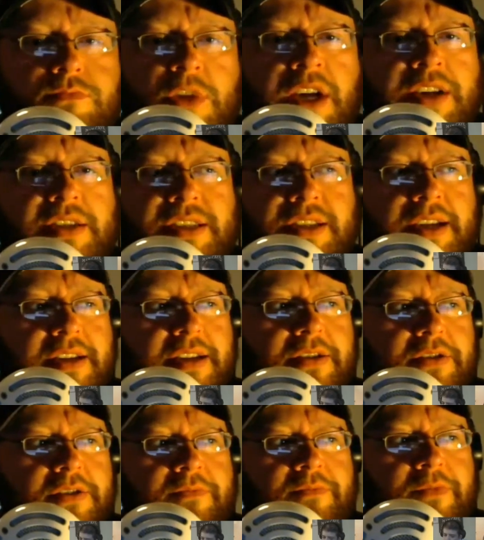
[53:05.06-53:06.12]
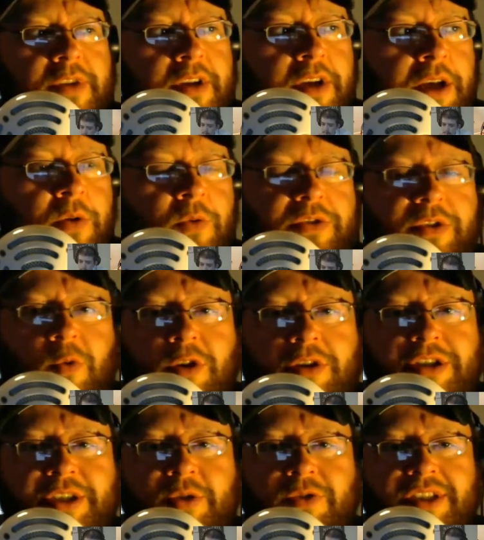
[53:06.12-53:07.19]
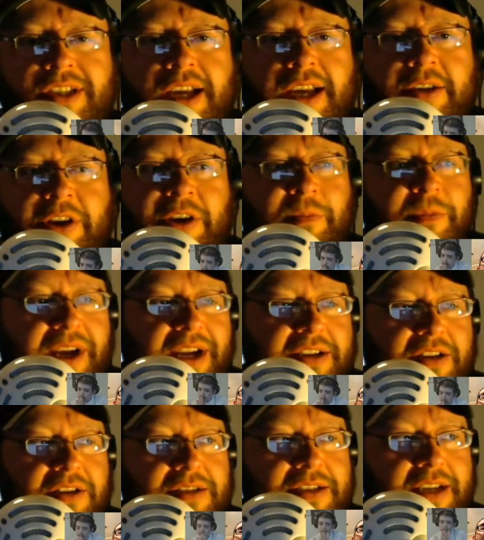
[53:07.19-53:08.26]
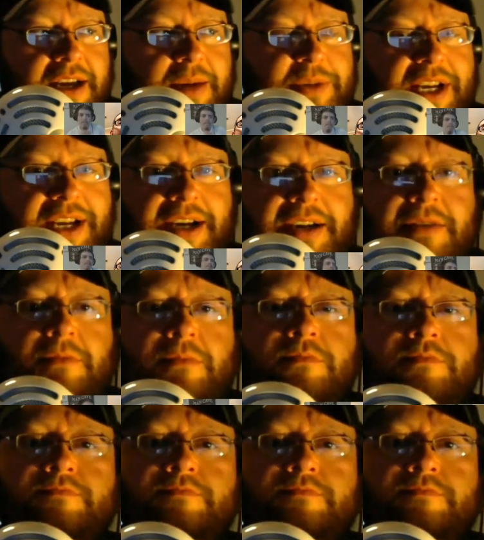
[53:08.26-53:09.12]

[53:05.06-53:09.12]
didn't say that either. Well, no wonder she wants to hang around Mandy all the time. Damn.